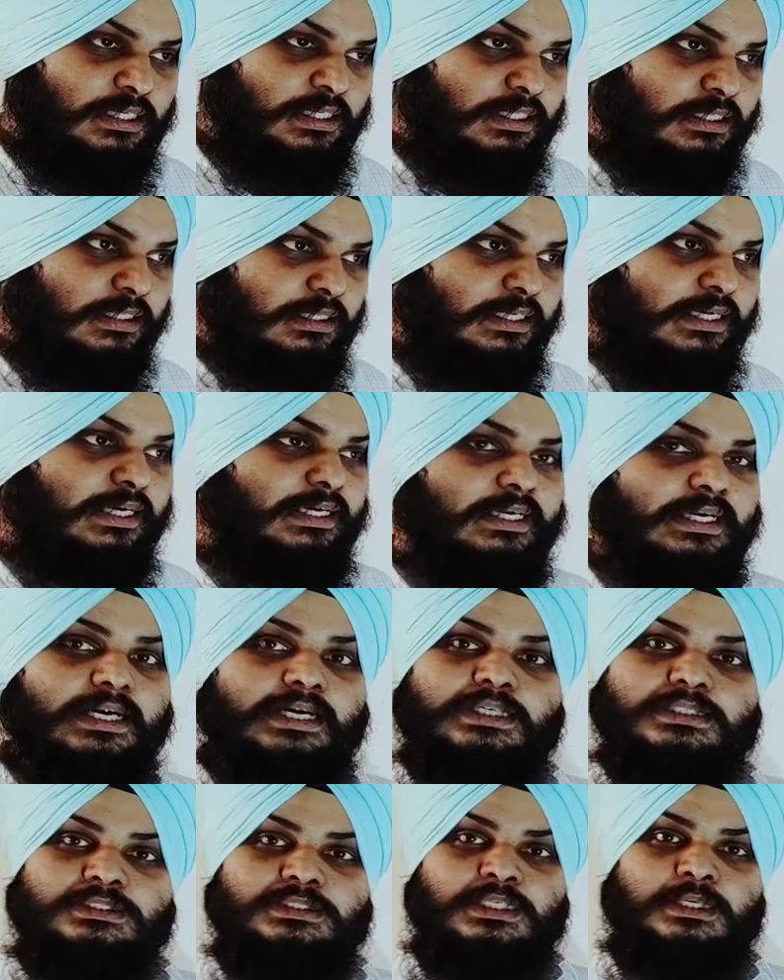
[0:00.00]
that it
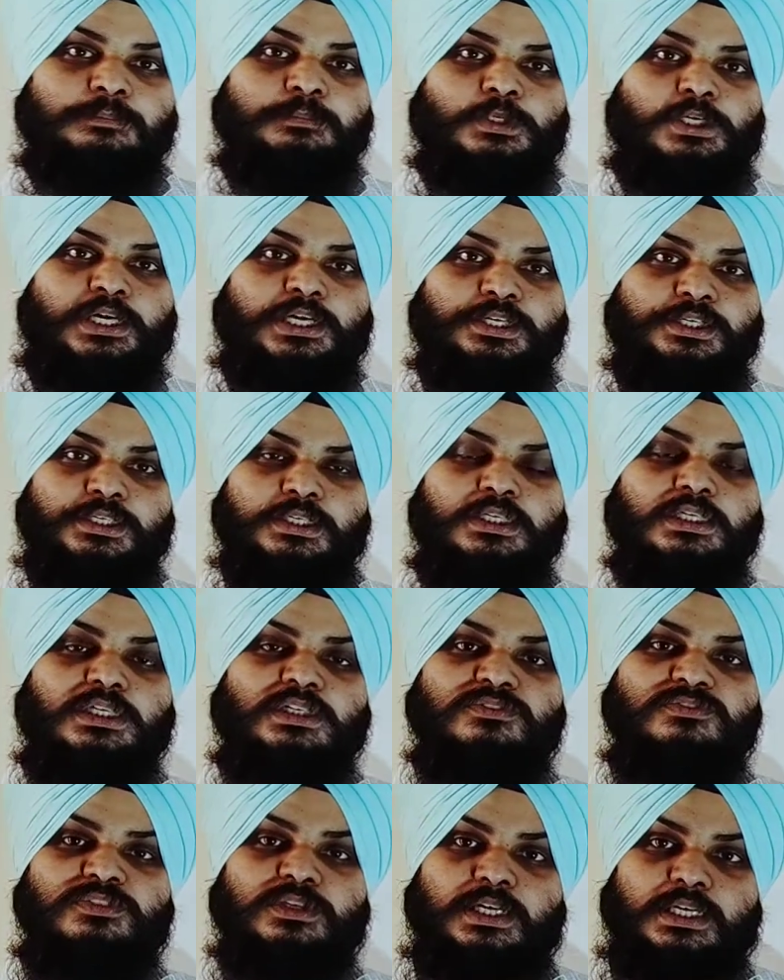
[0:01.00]
is the potential
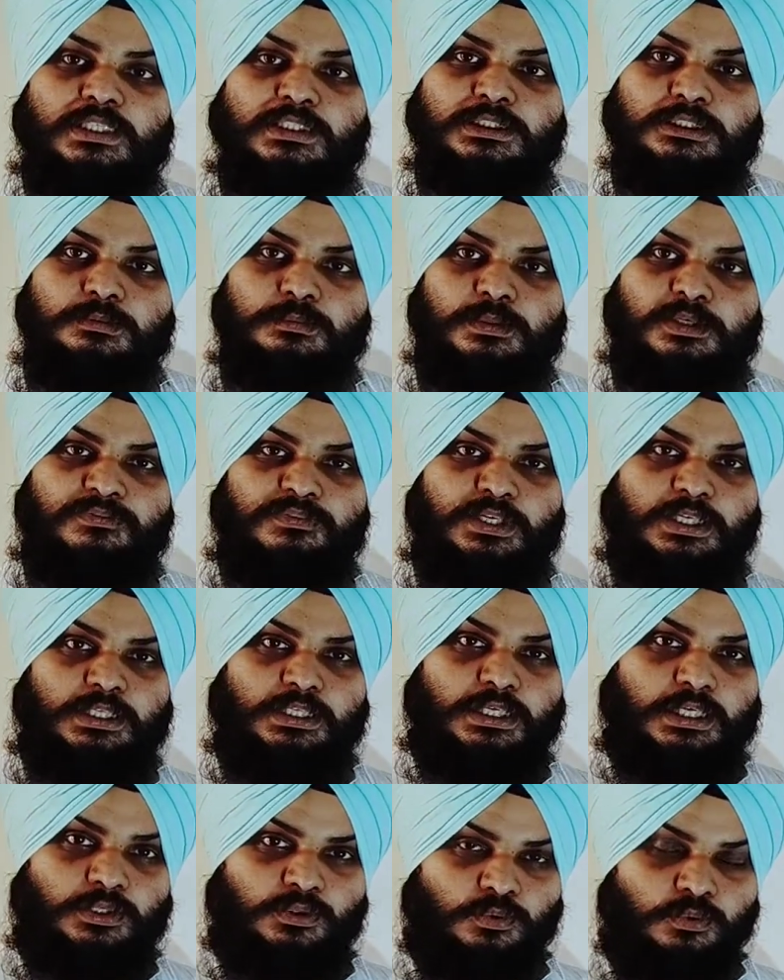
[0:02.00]
difference between the
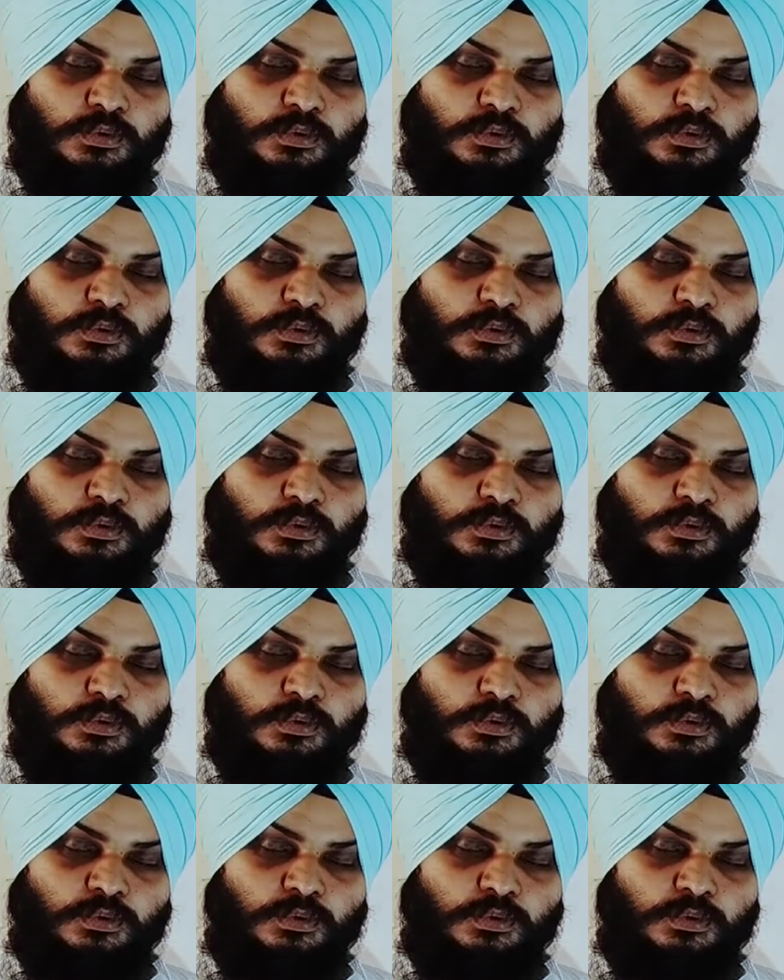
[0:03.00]
two